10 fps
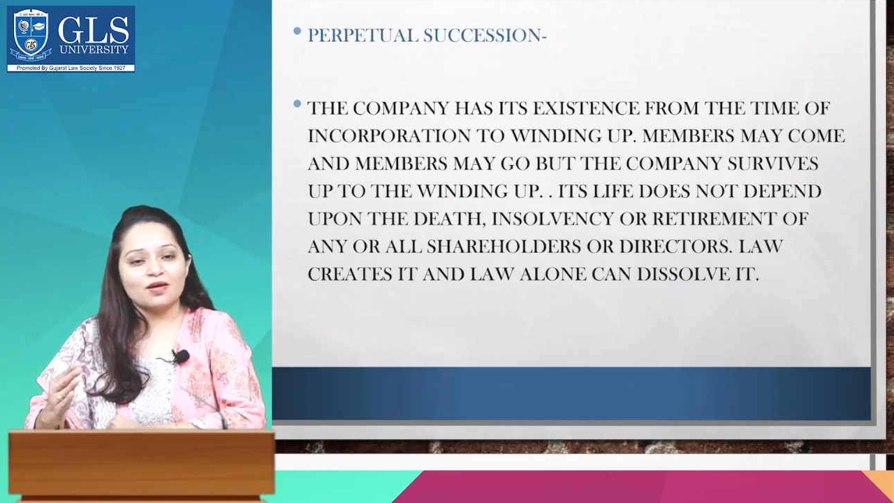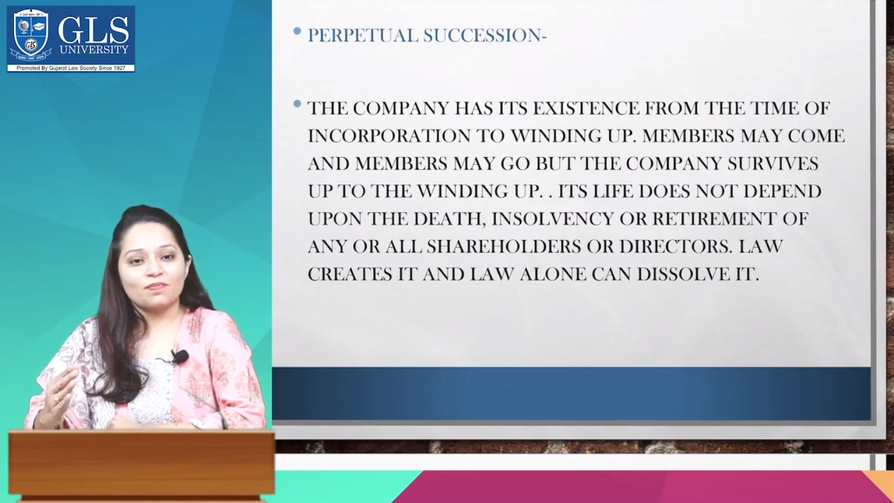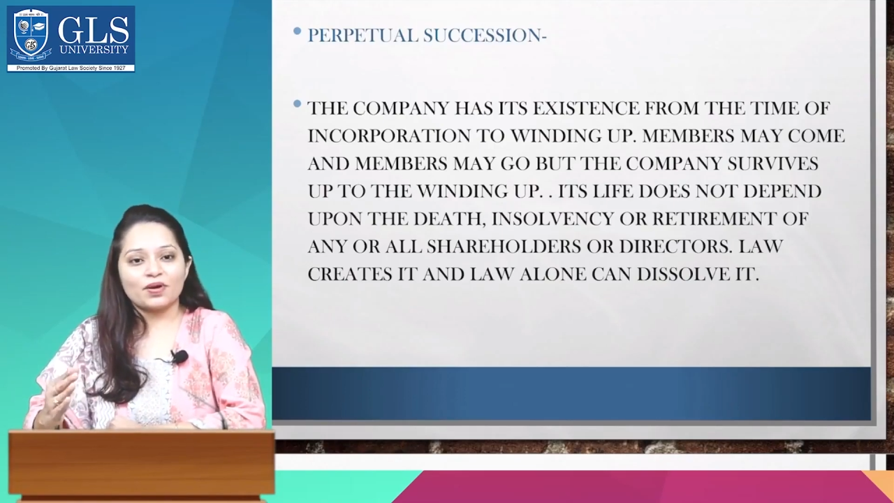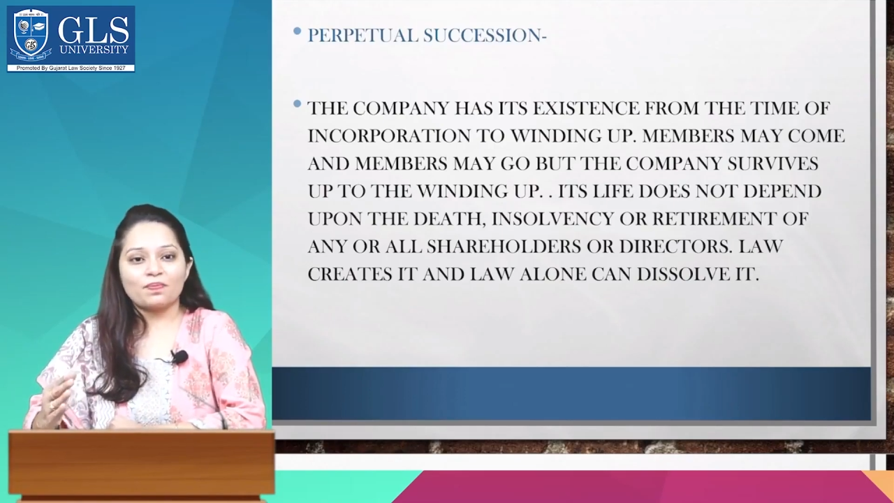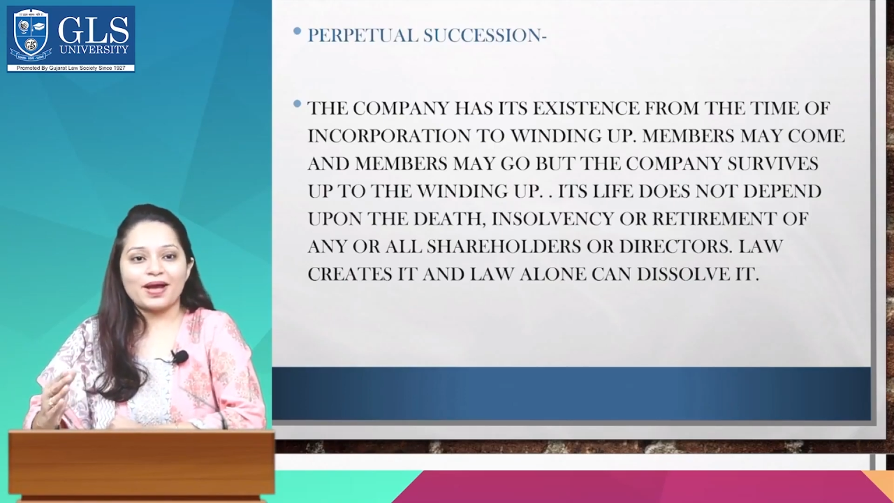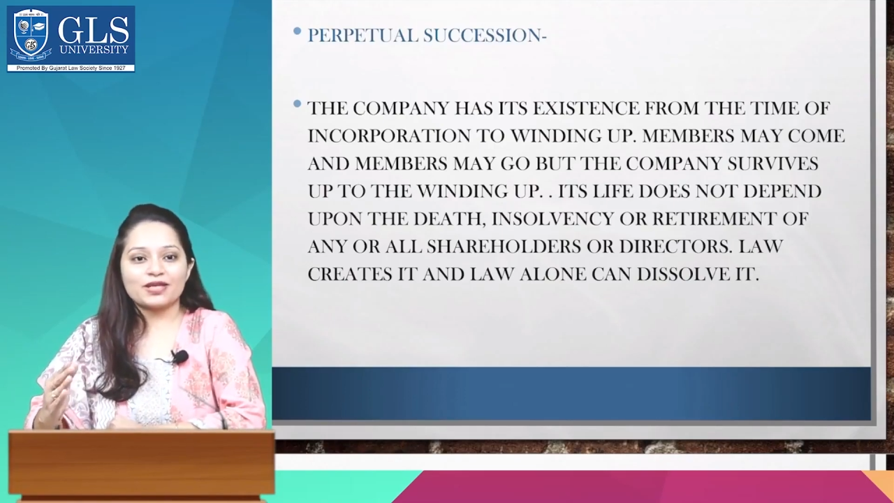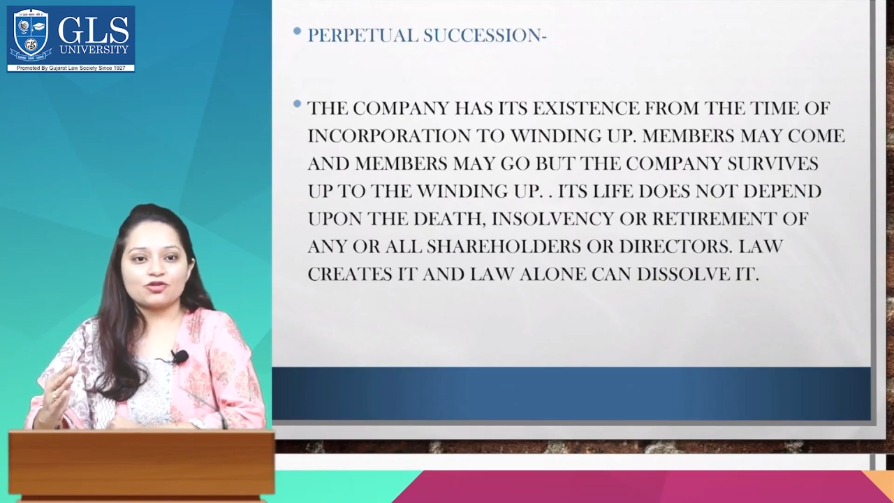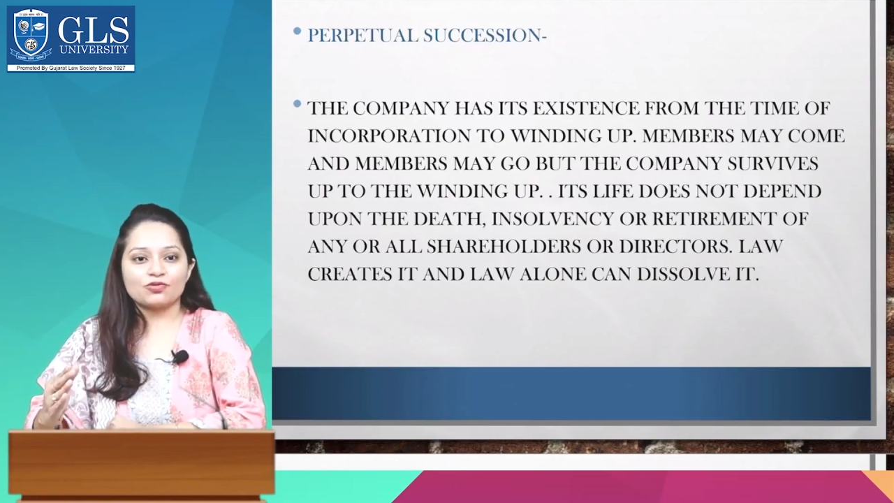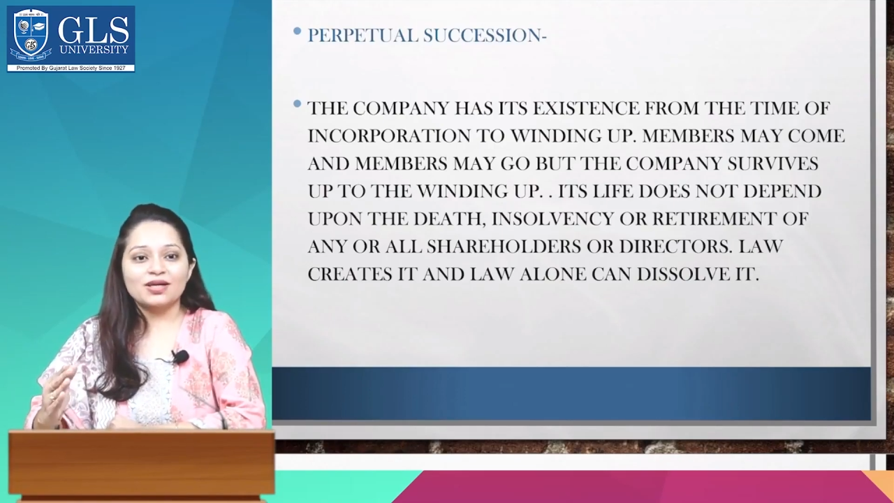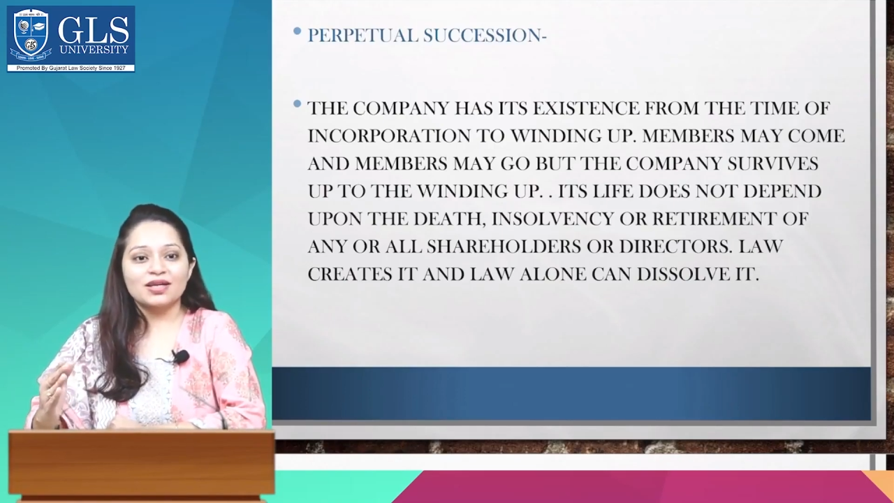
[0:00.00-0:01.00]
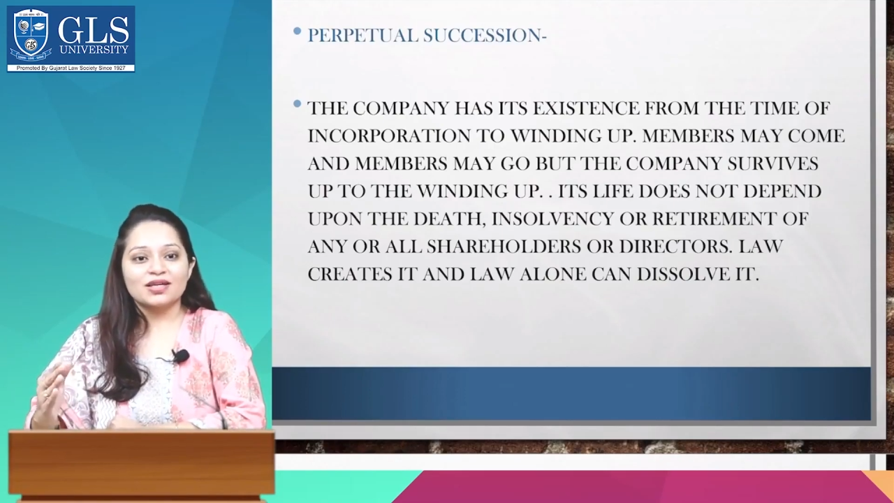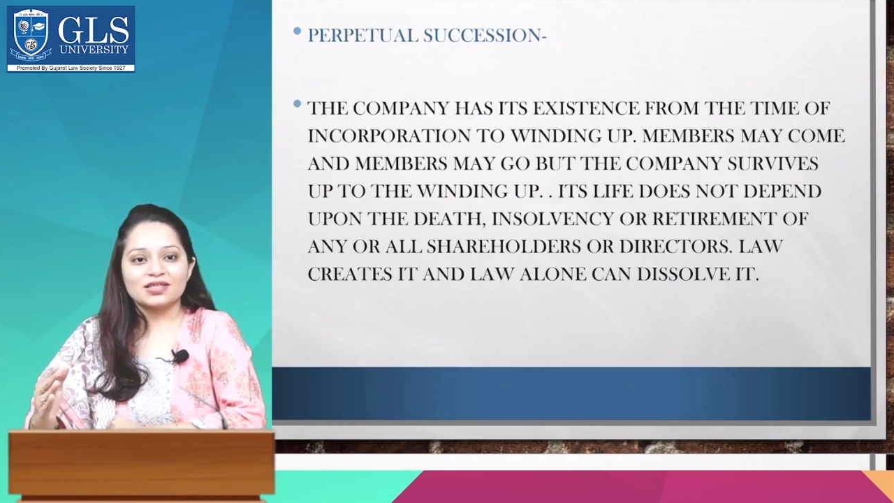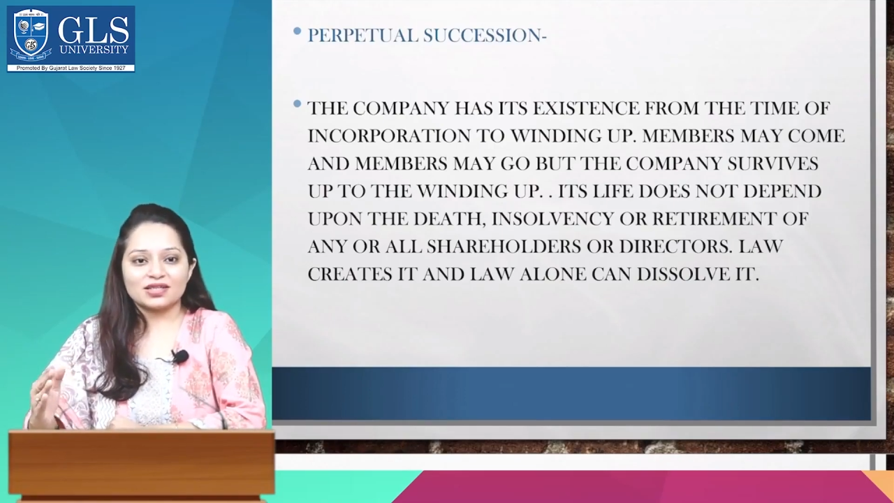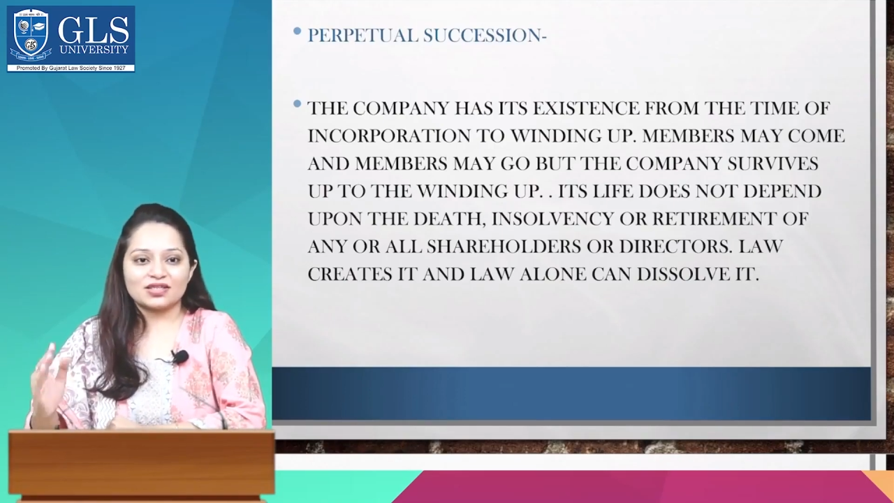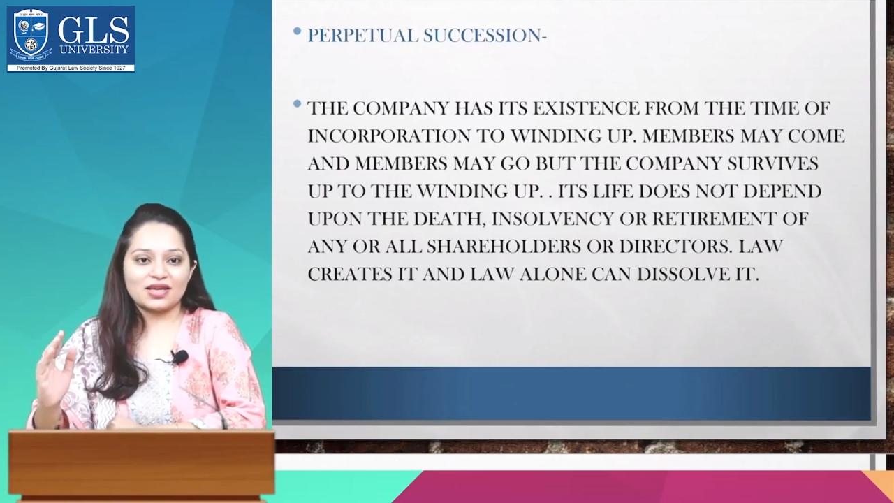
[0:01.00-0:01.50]
perpetual
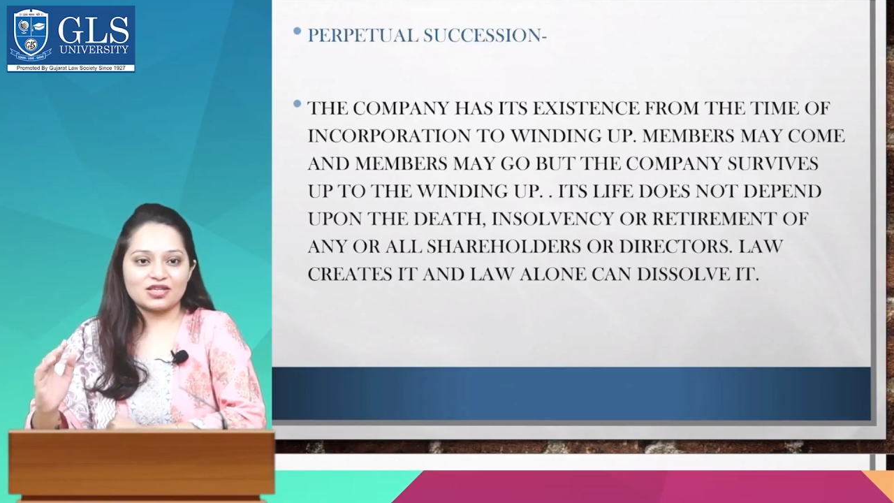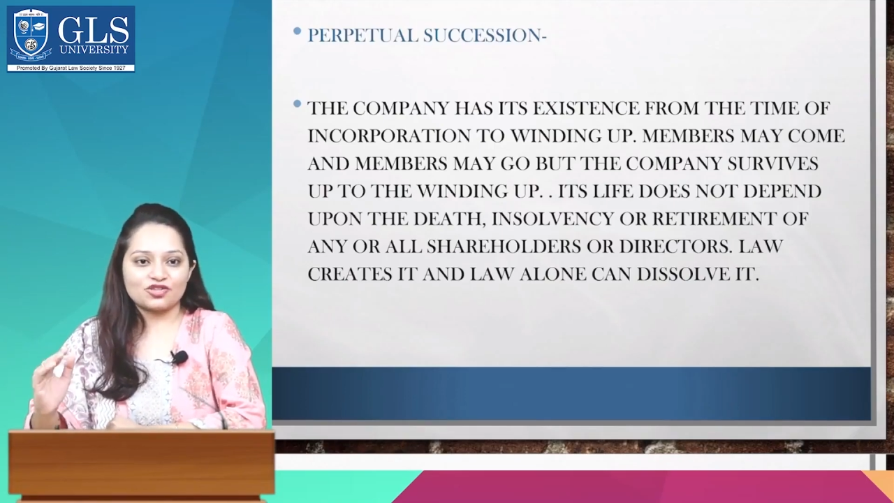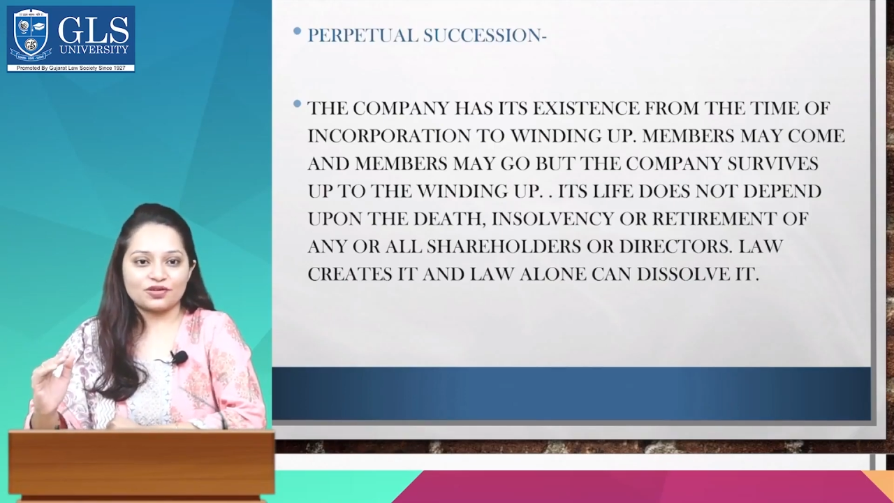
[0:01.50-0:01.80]
succession.